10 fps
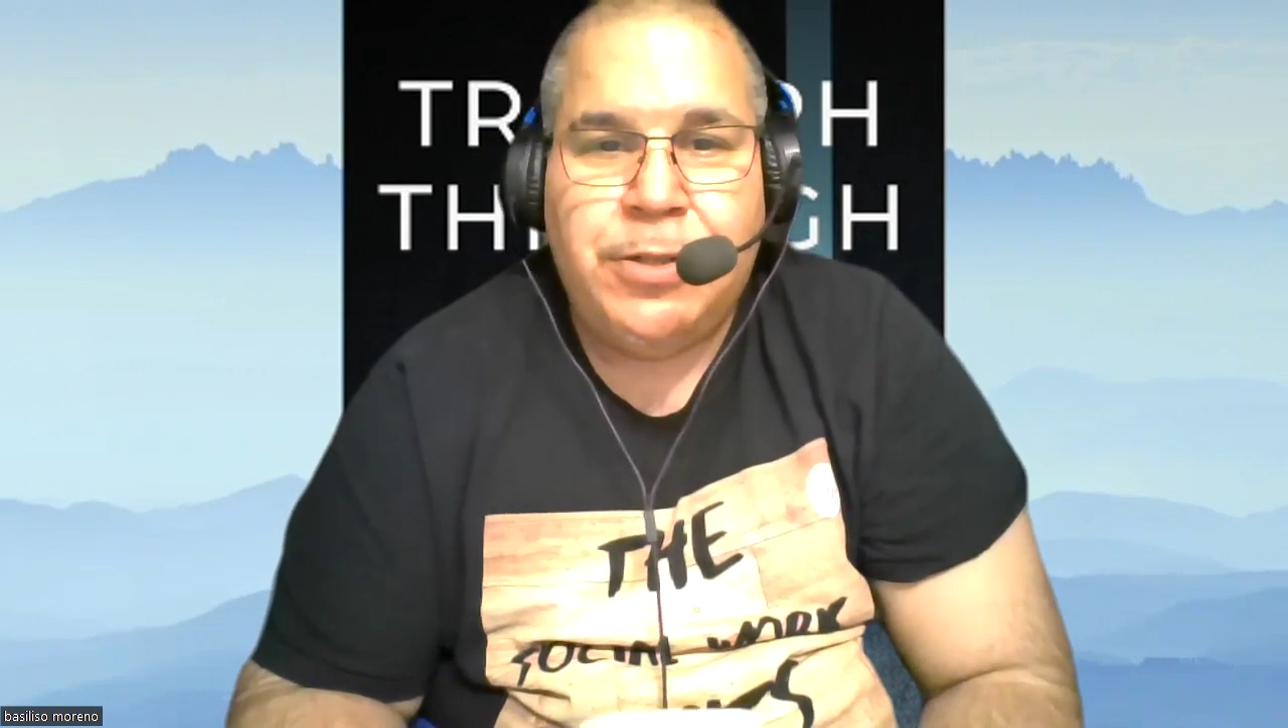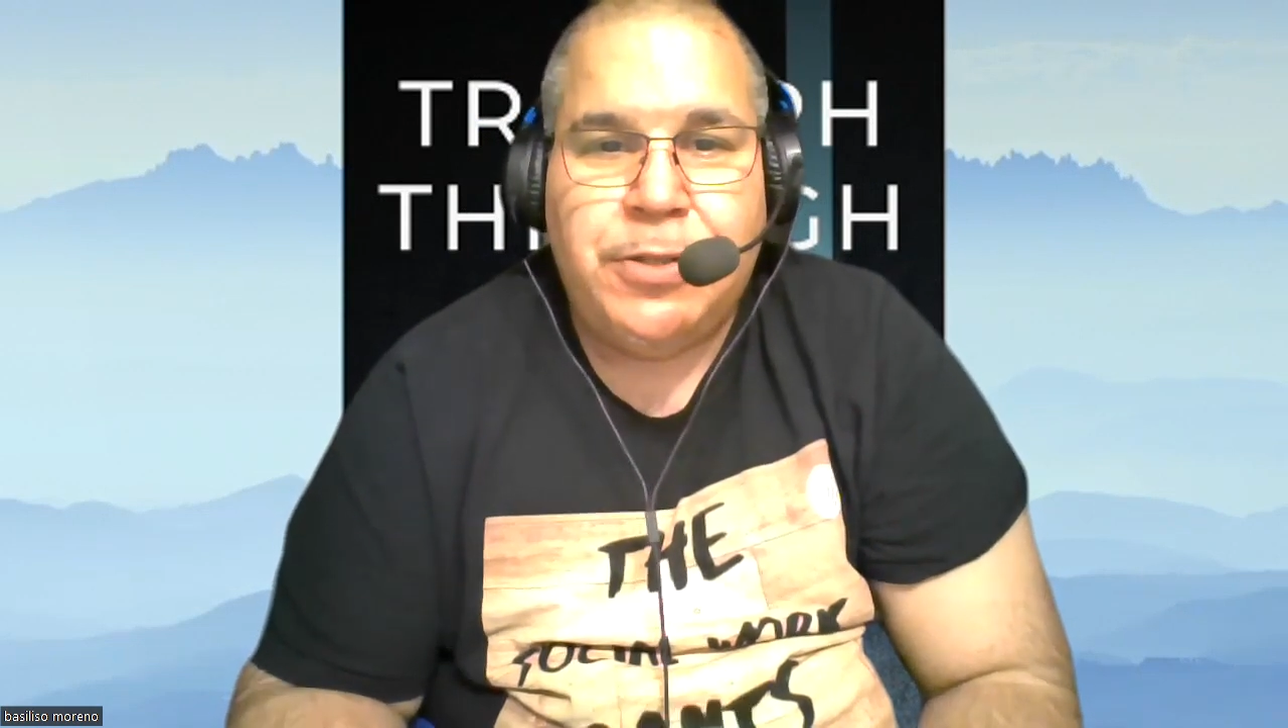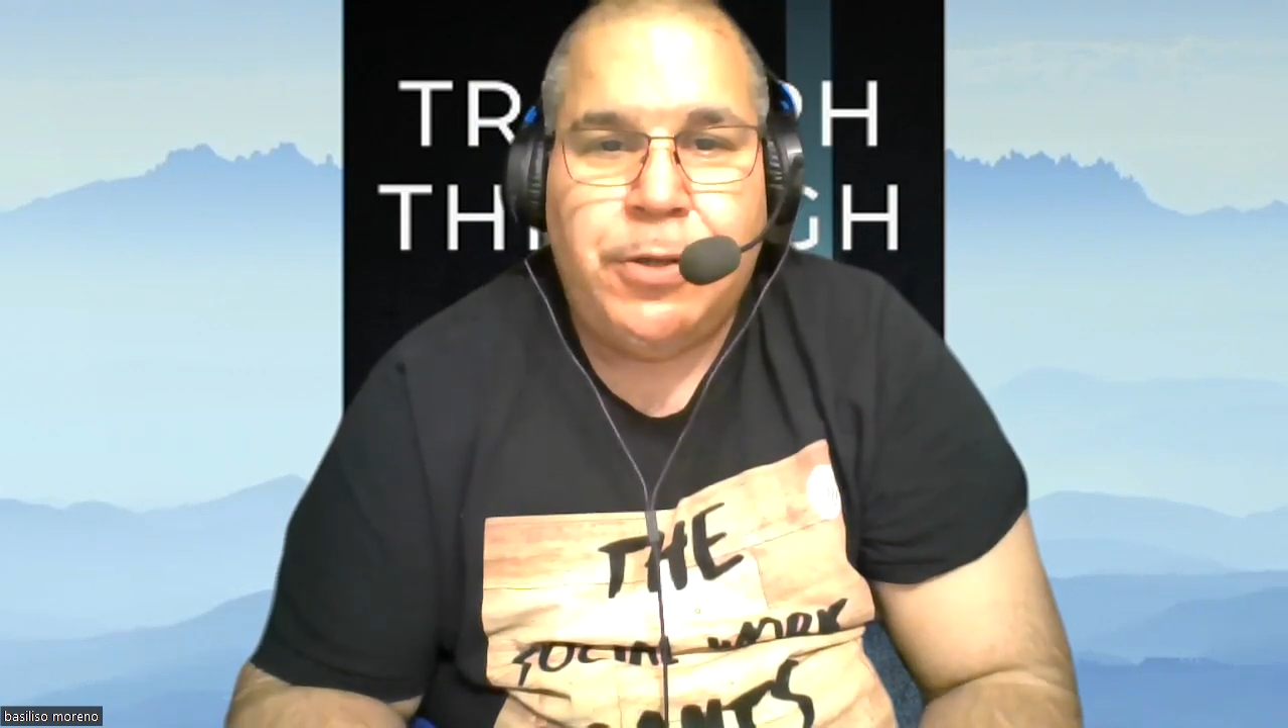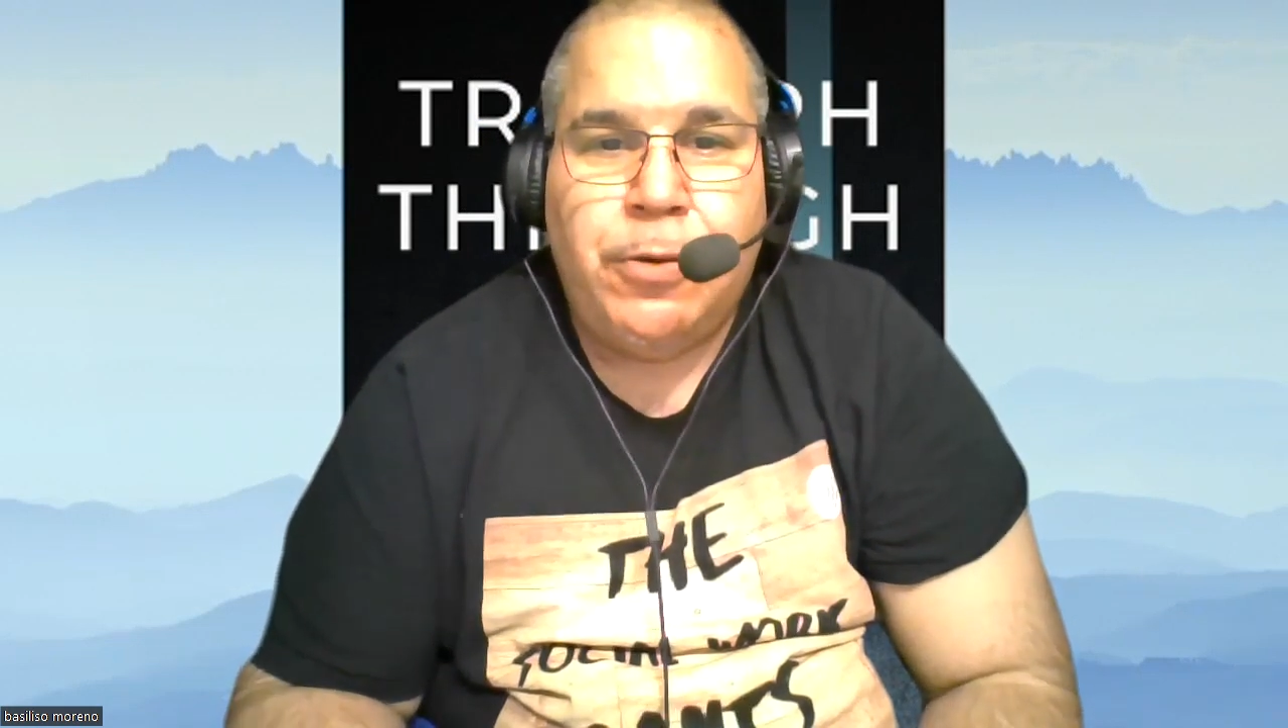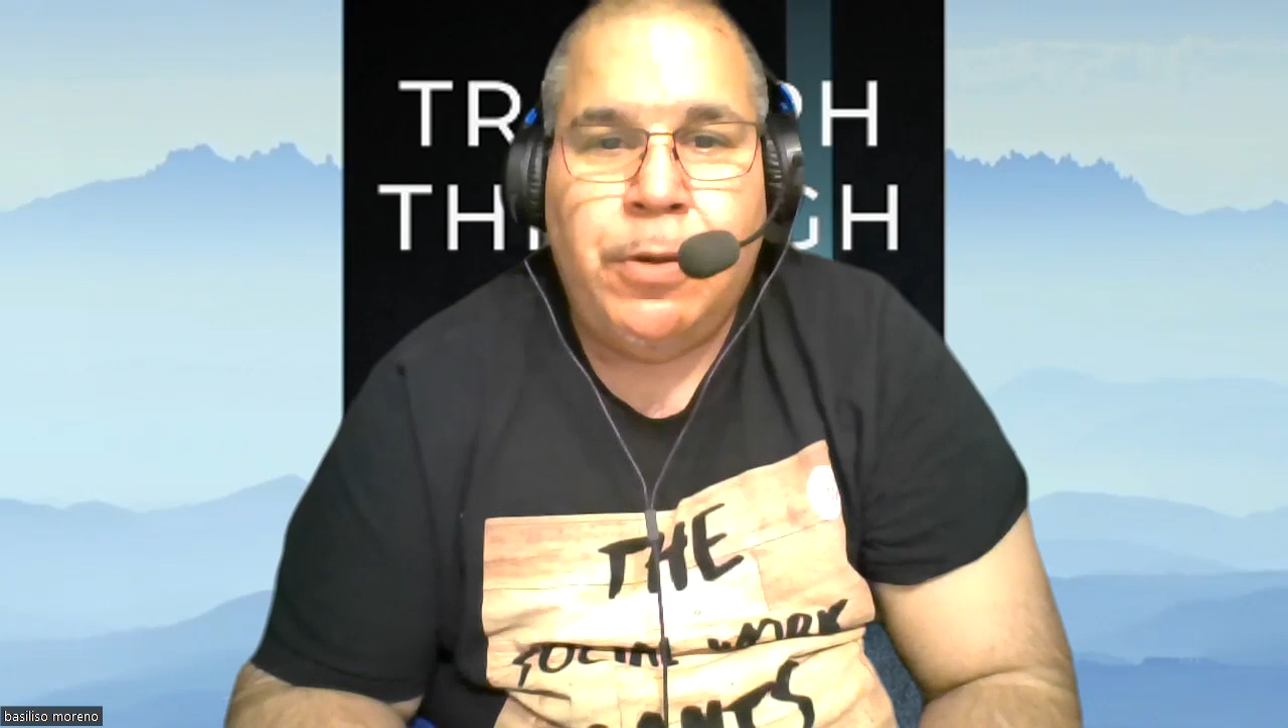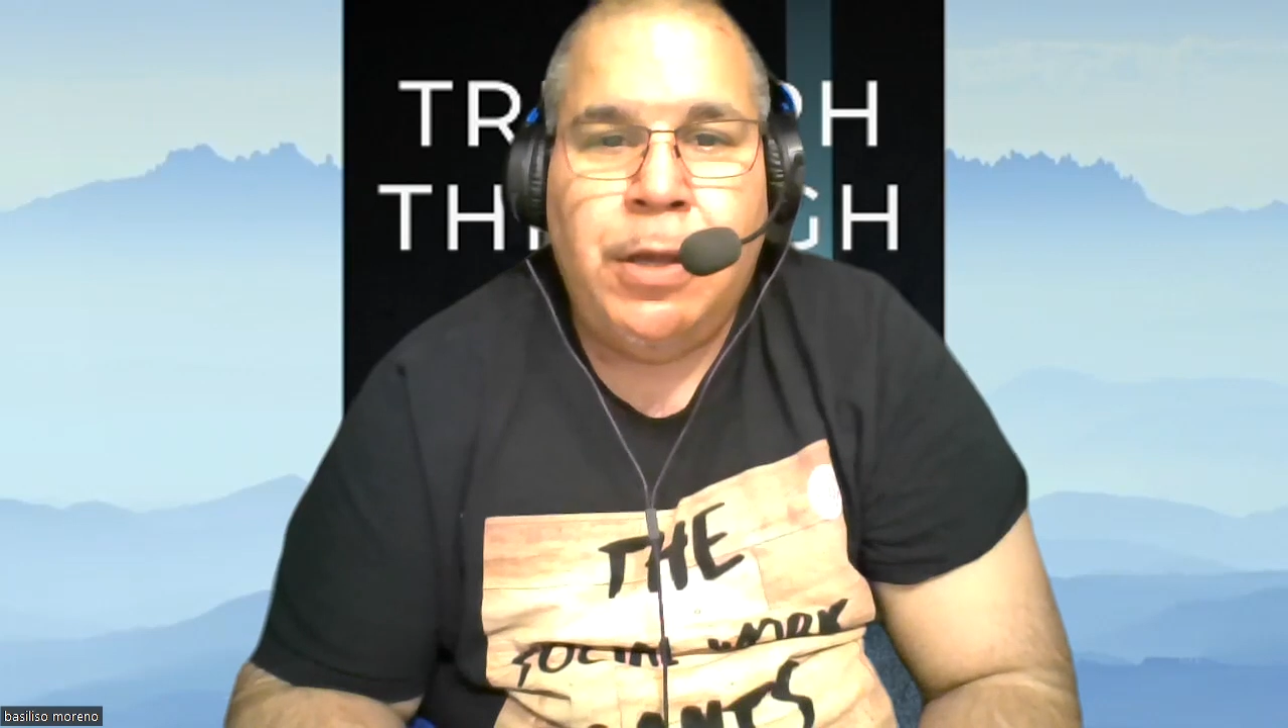So